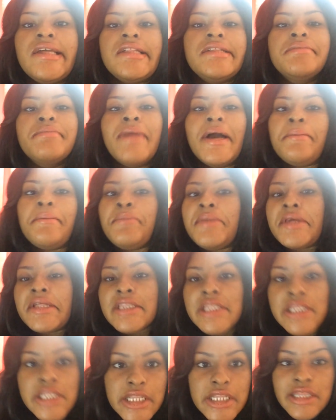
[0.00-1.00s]
There might be a
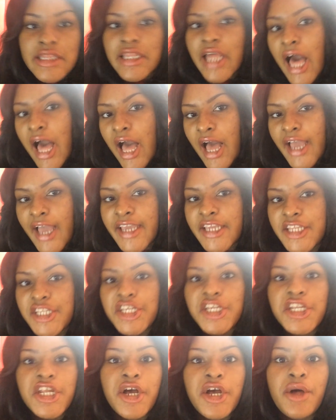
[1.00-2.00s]
little
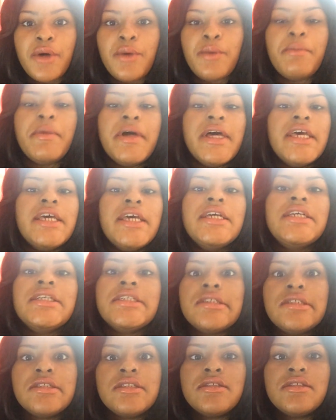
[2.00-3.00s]
line, you know, but
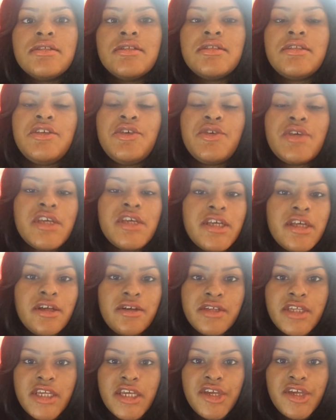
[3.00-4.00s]
you can
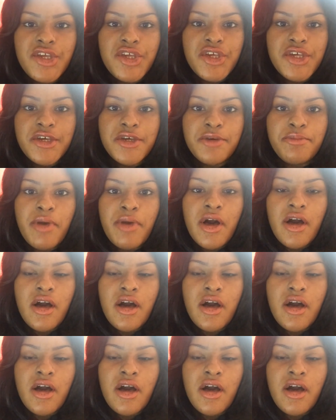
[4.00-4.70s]
go get your